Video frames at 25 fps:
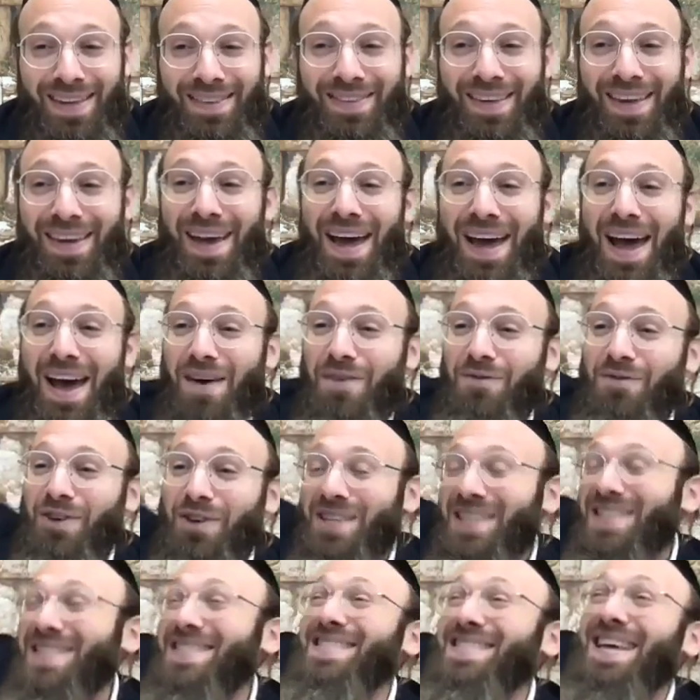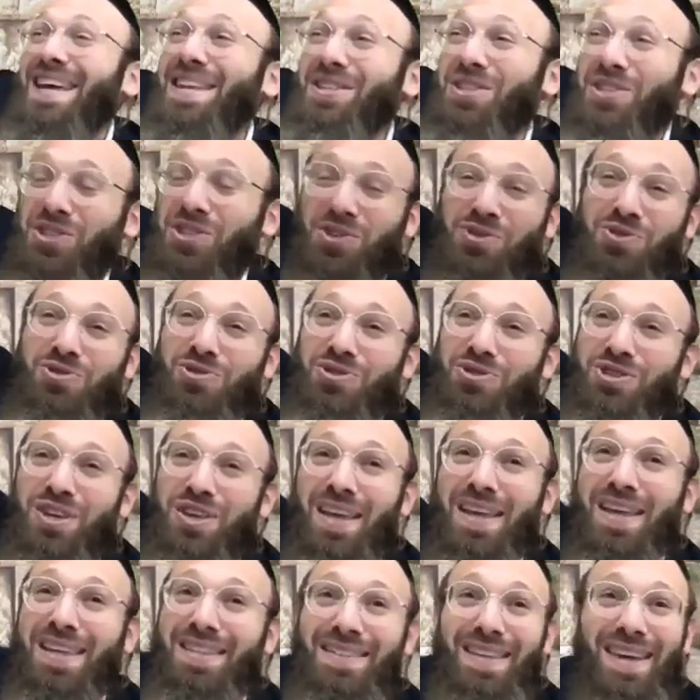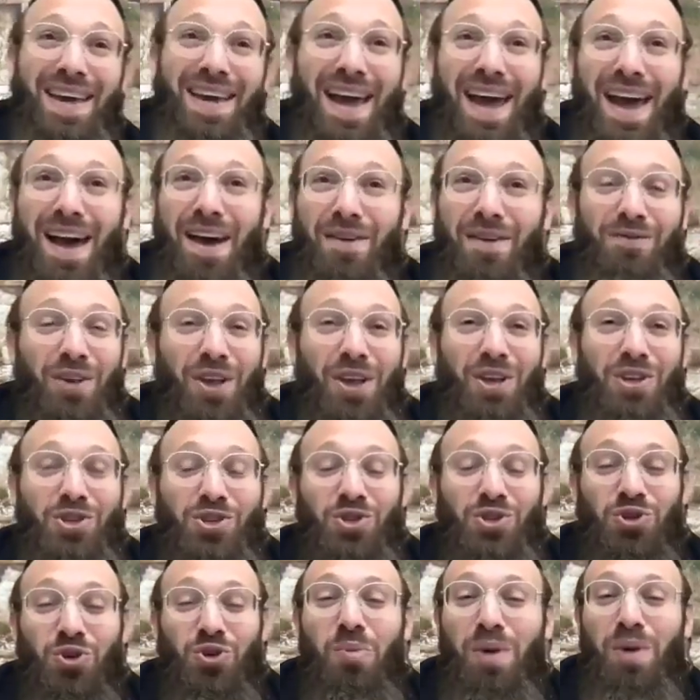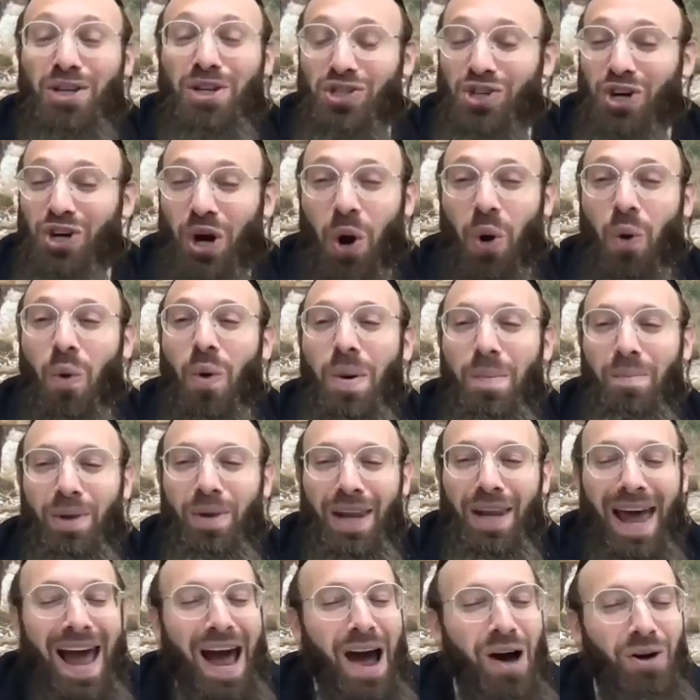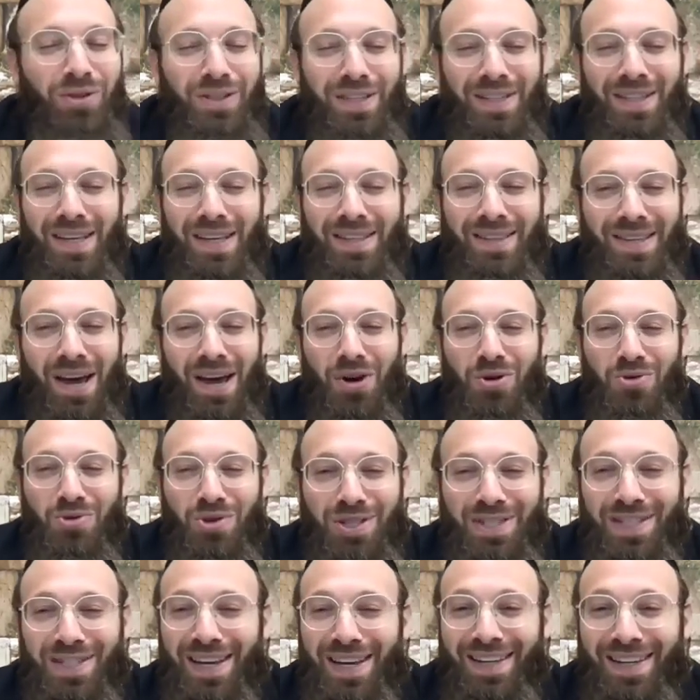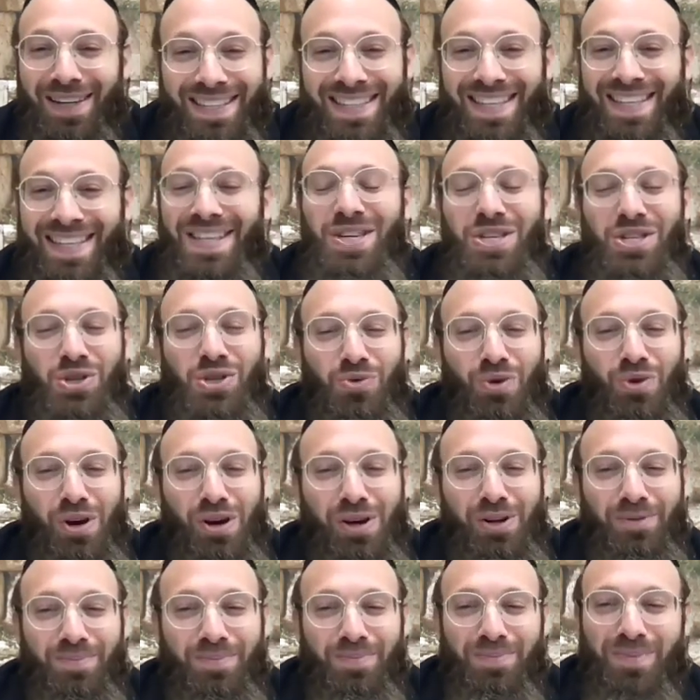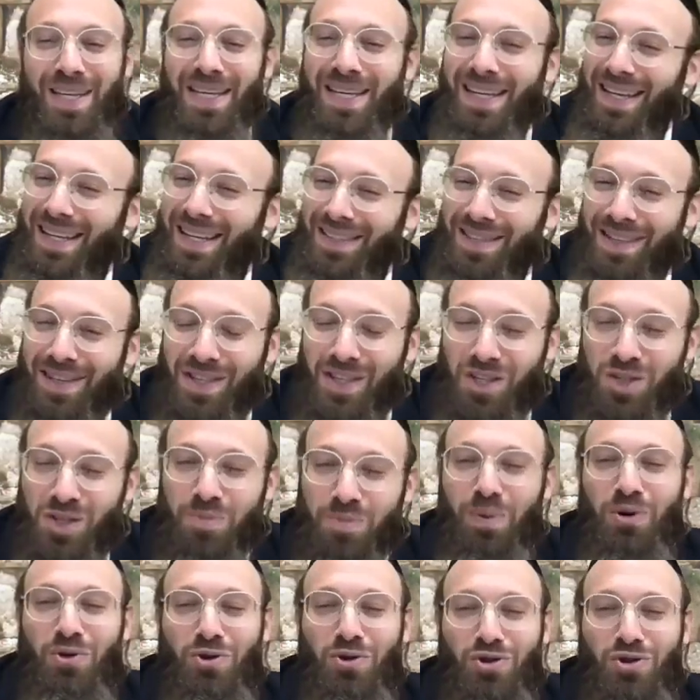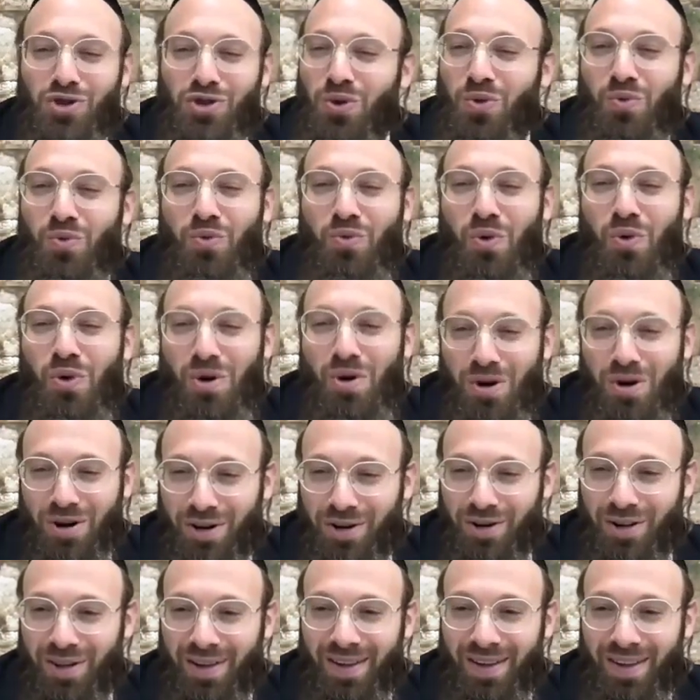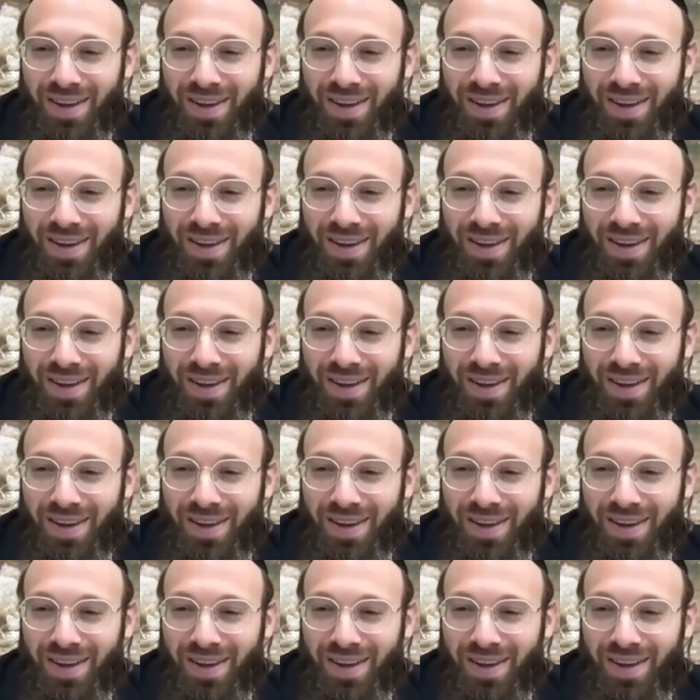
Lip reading: They have sensors. They have so much equipment. How did the terrorists get into Israel? It's a spiritual war.